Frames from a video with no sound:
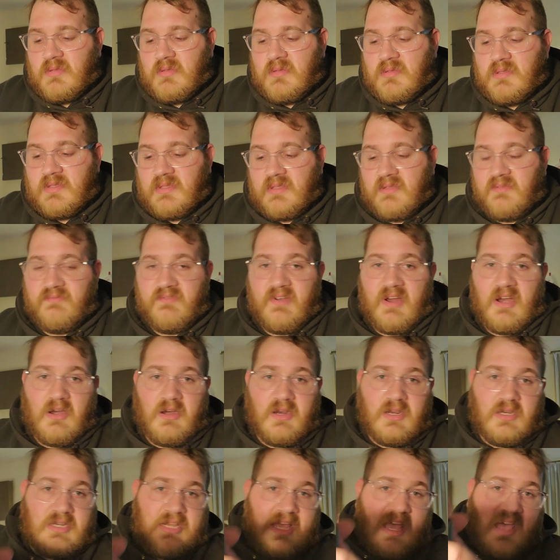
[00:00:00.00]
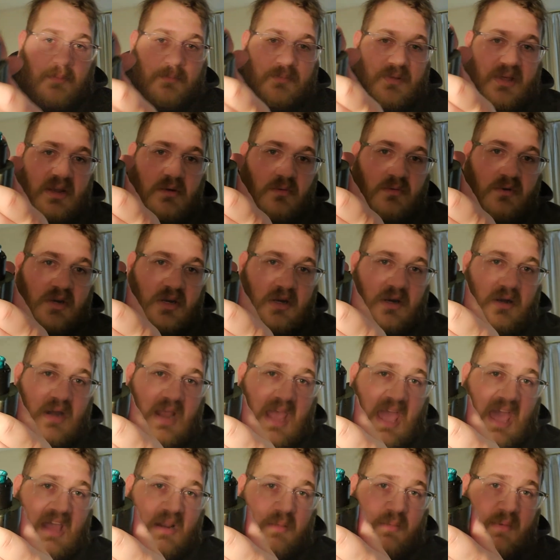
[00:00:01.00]
The very top plate where your
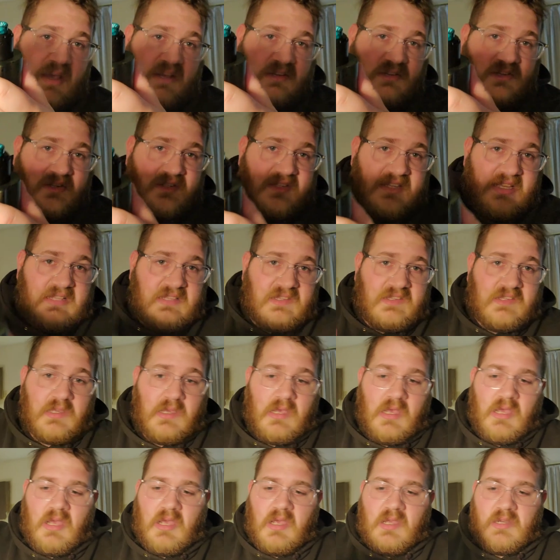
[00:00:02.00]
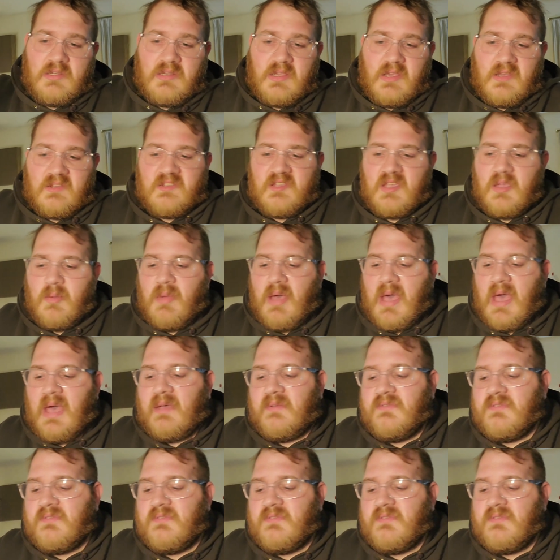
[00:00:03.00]
atomizer sits does come off.